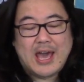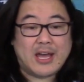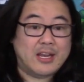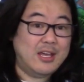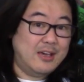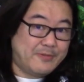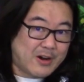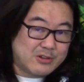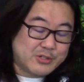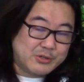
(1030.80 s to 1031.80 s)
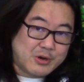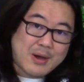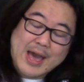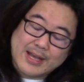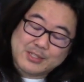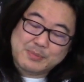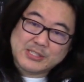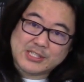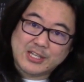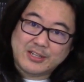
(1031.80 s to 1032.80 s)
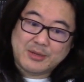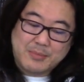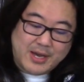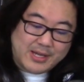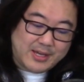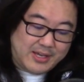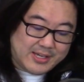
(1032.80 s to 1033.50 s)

And if Arturo has been stealing money,